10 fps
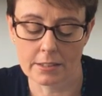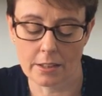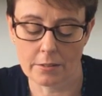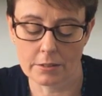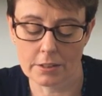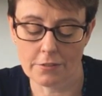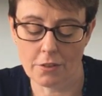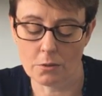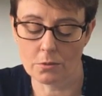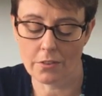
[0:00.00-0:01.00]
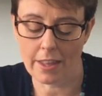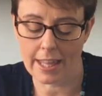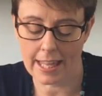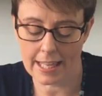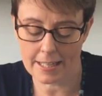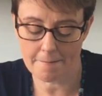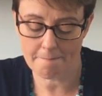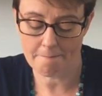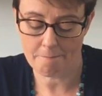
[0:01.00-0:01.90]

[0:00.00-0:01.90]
So just fold that in.